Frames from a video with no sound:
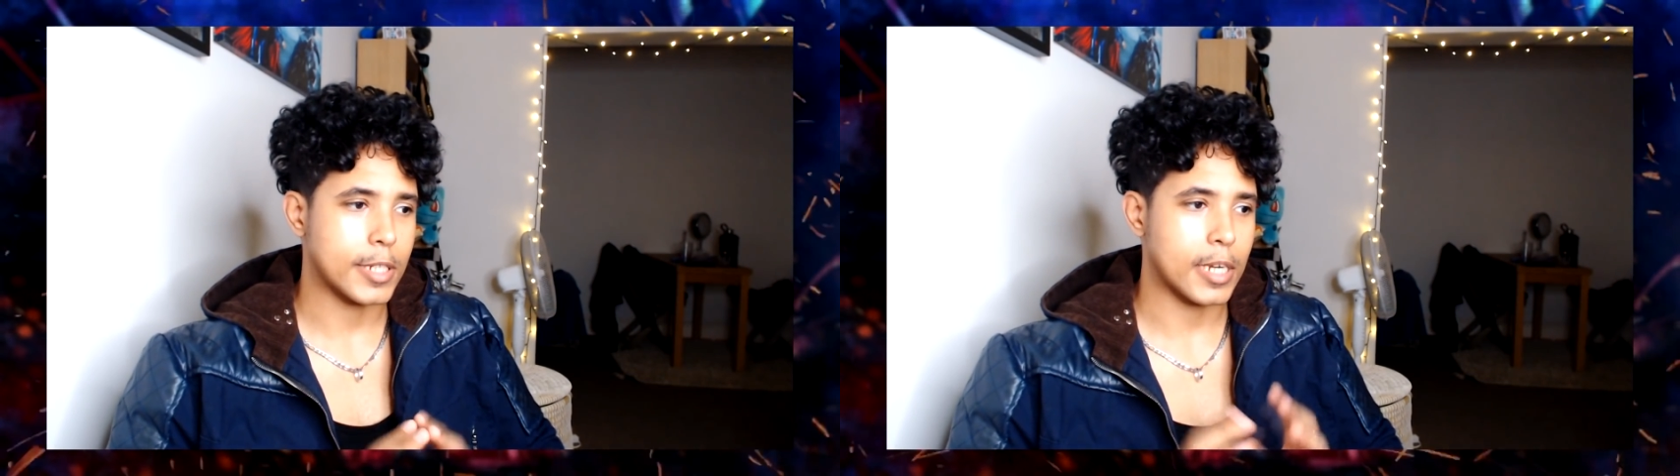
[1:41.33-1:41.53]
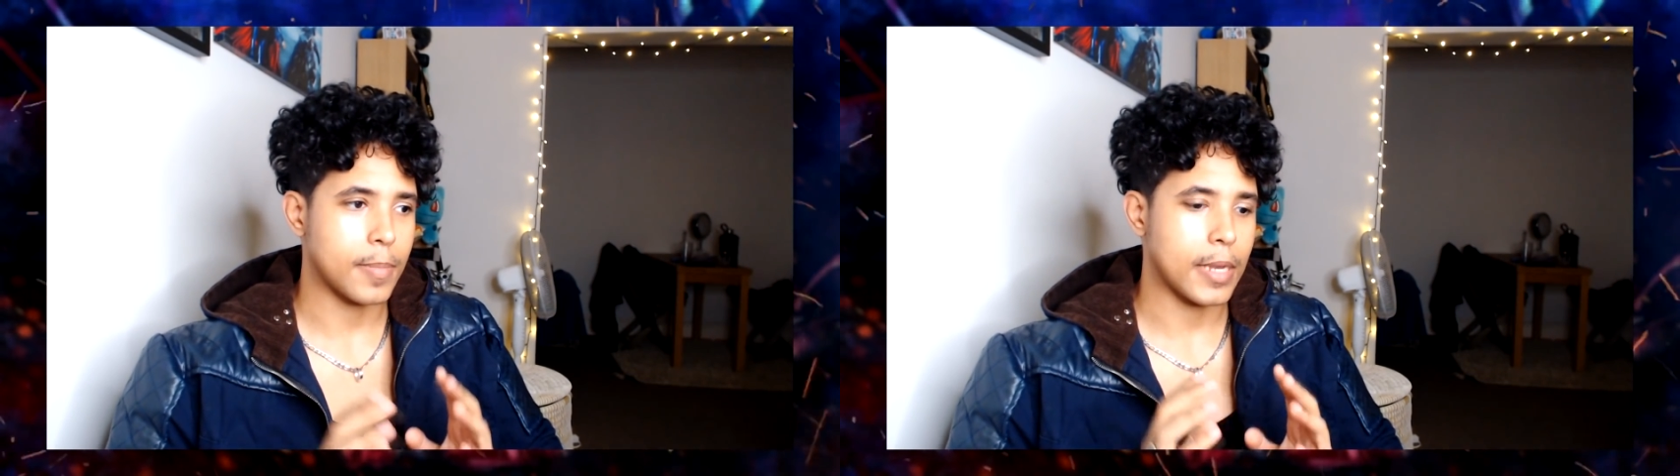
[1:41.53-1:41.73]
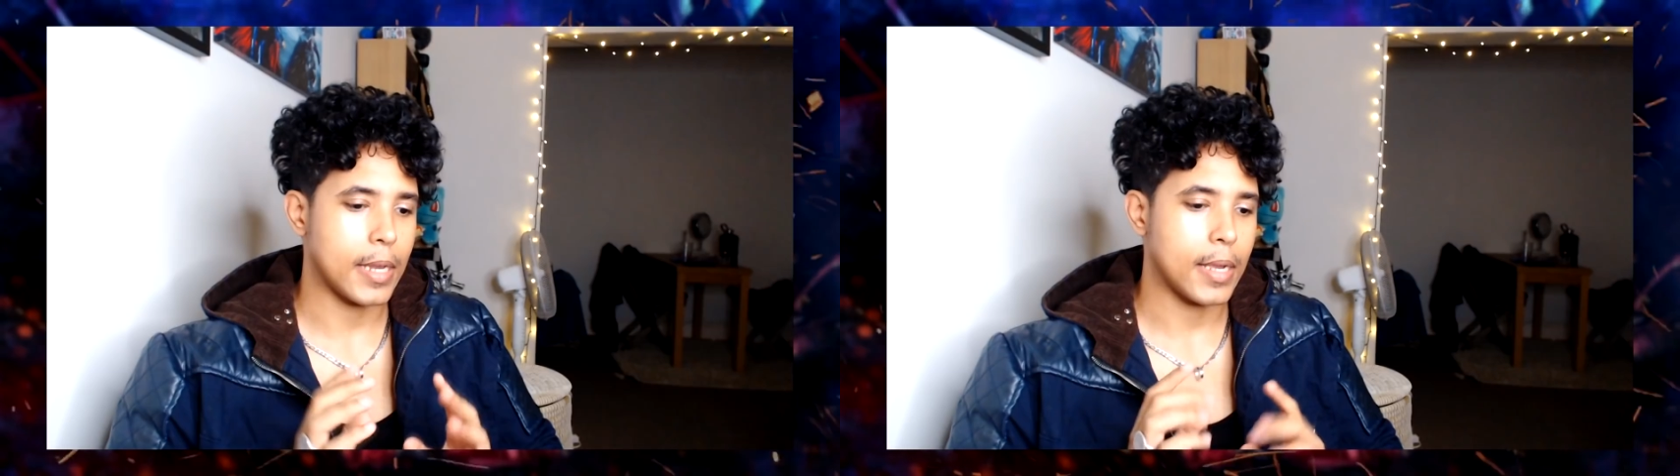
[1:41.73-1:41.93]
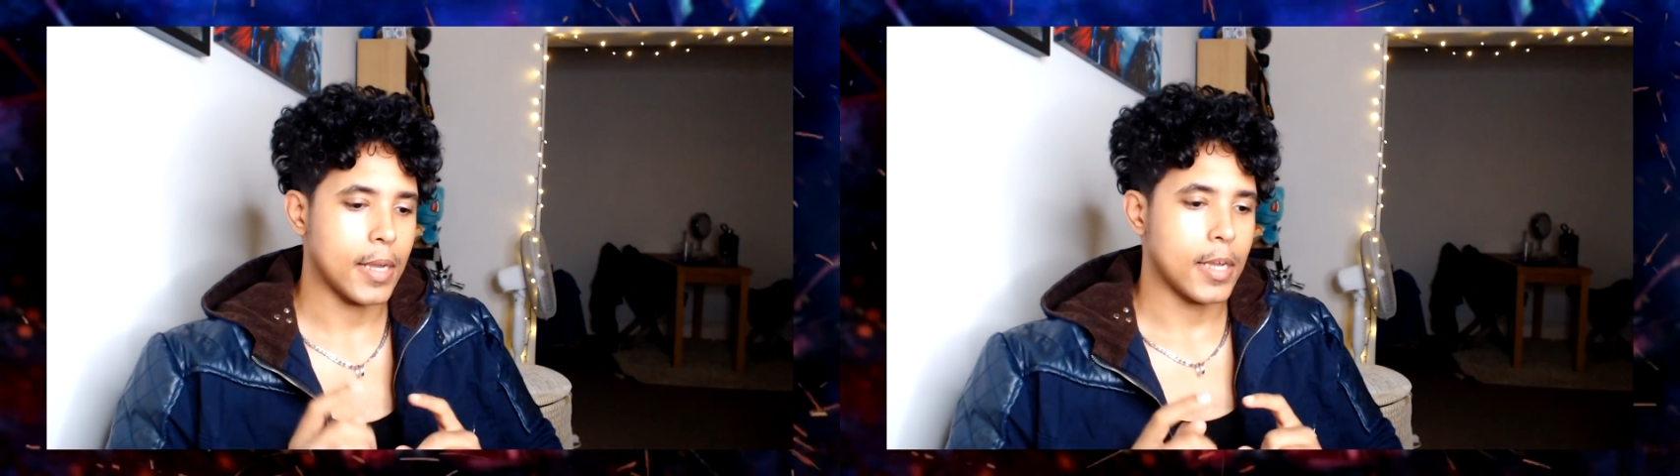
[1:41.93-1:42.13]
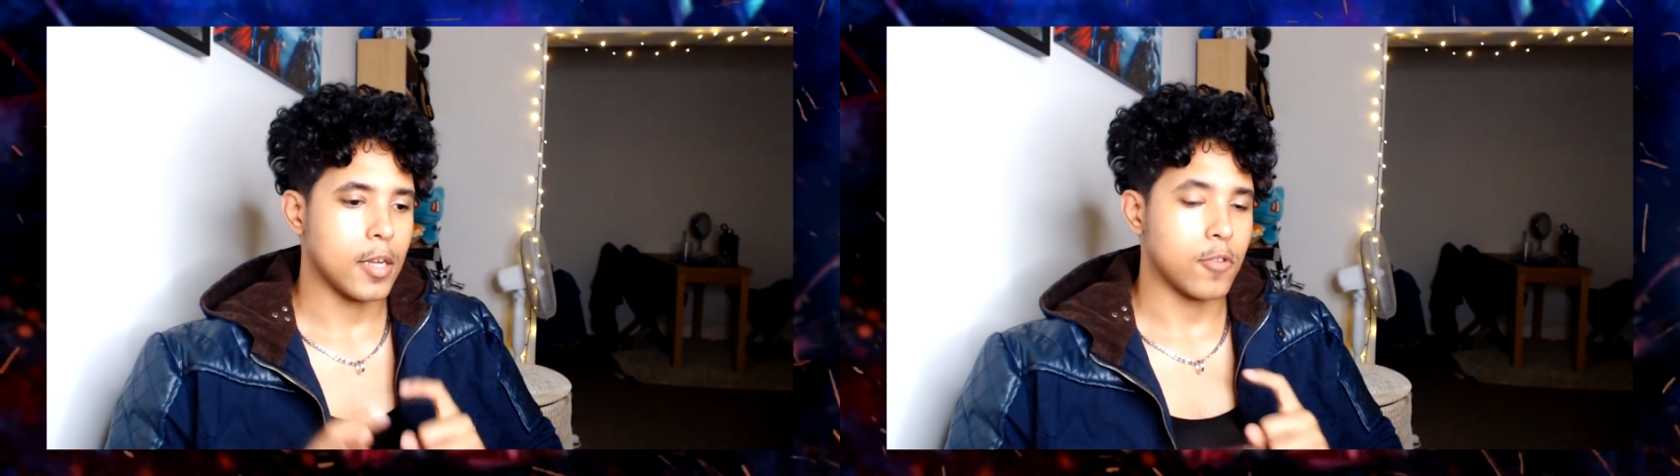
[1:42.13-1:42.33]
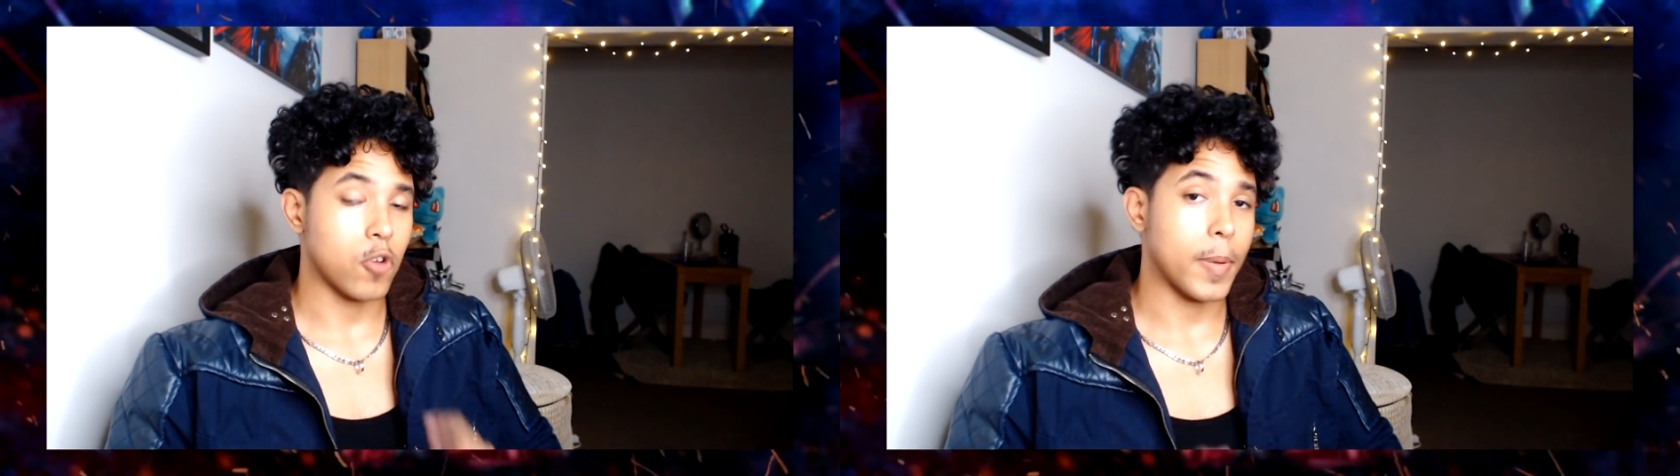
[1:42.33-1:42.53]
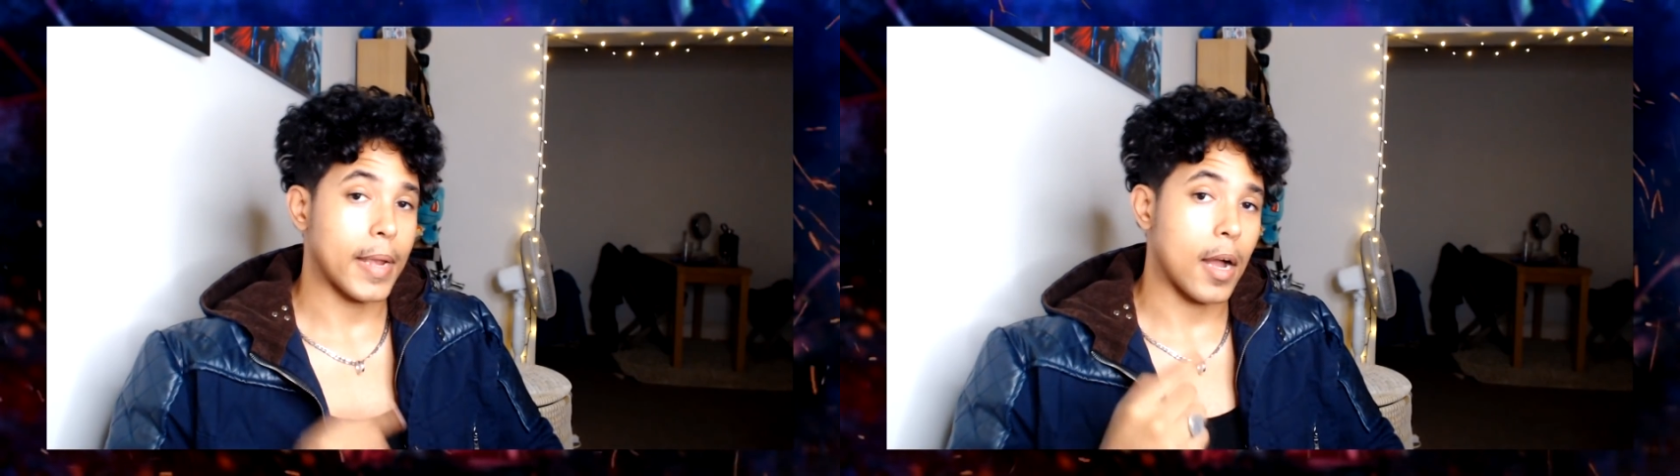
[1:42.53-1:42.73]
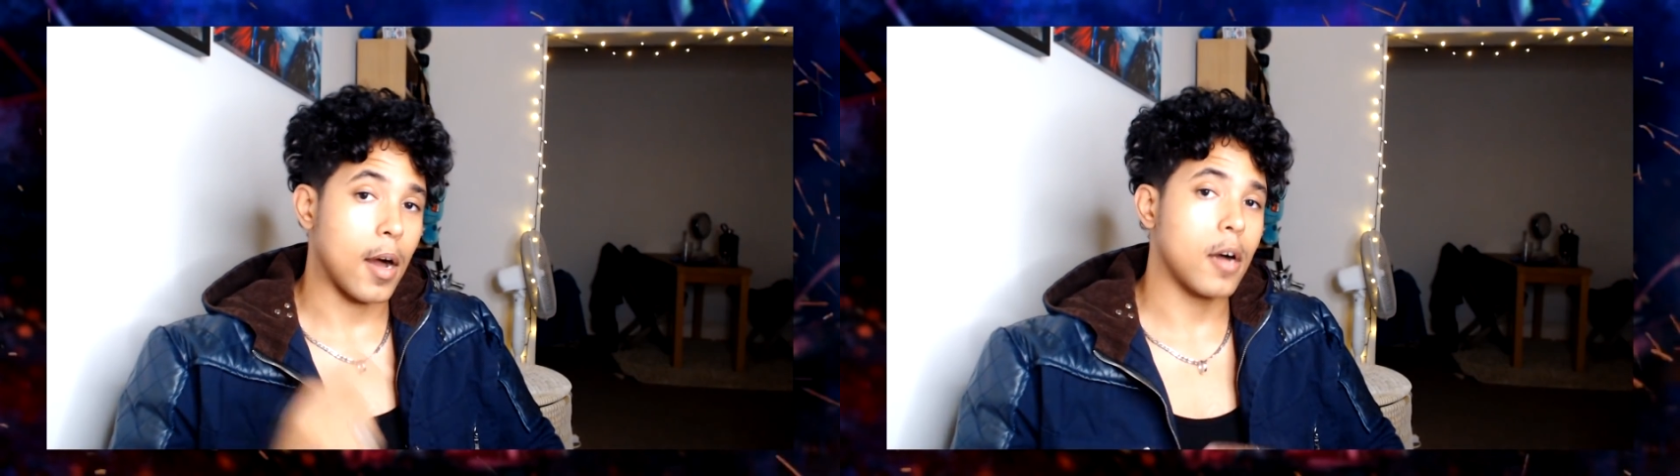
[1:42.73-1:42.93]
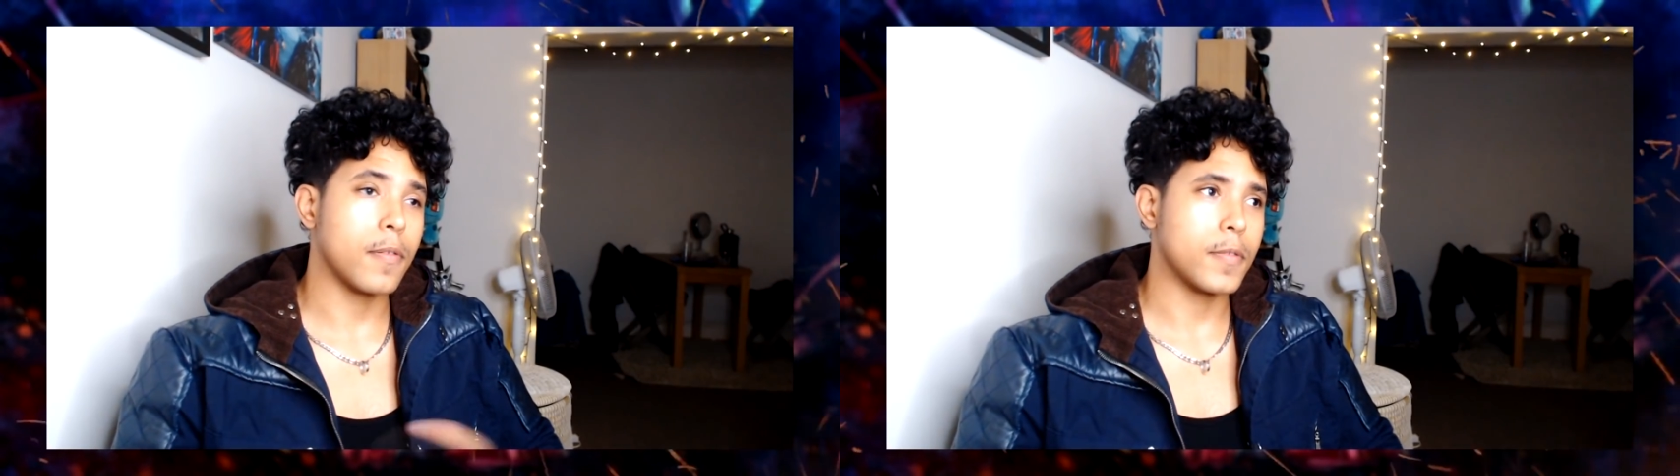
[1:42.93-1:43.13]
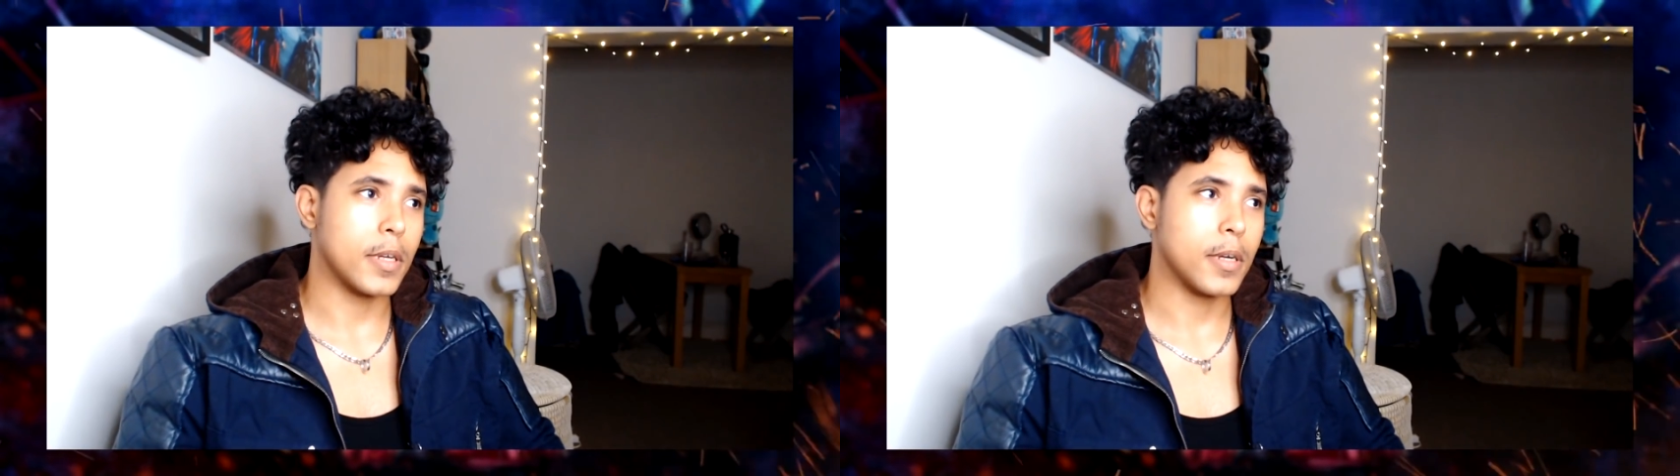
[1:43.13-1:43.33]
It's going to be dropping
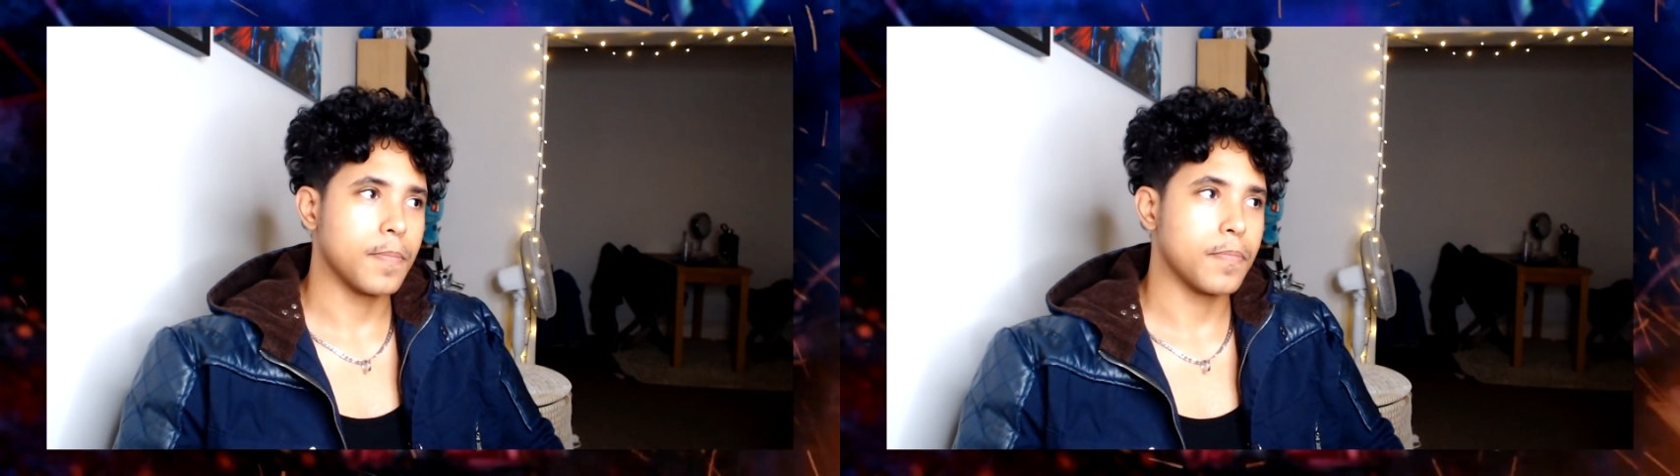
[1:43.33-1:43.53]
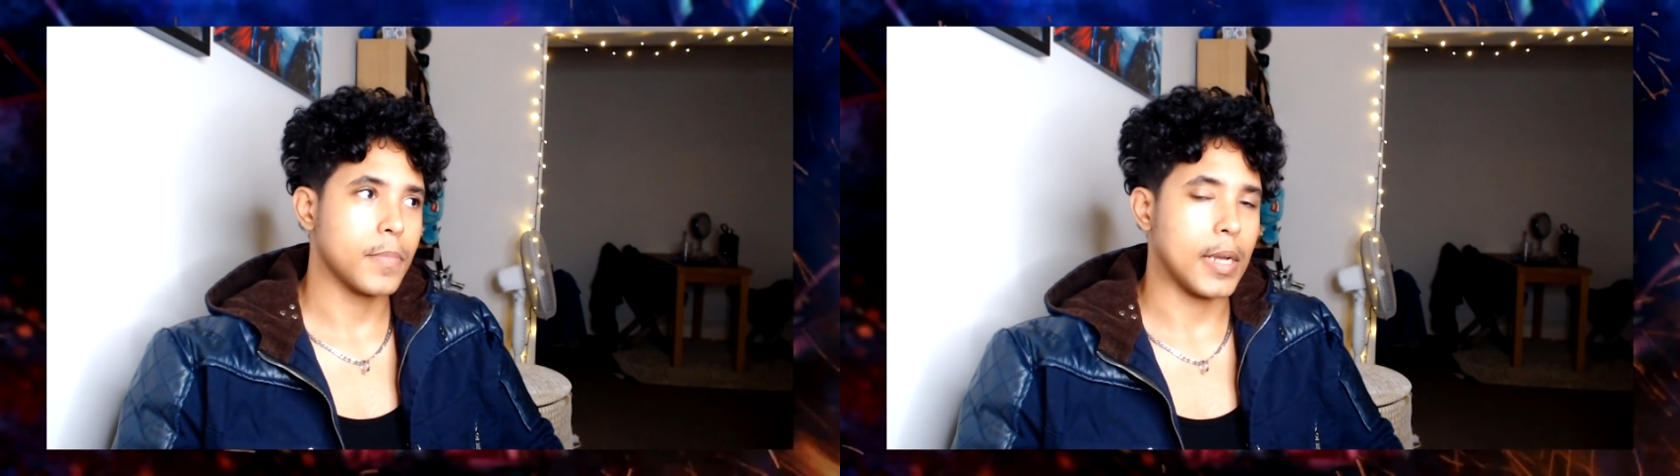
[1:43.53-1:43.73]
after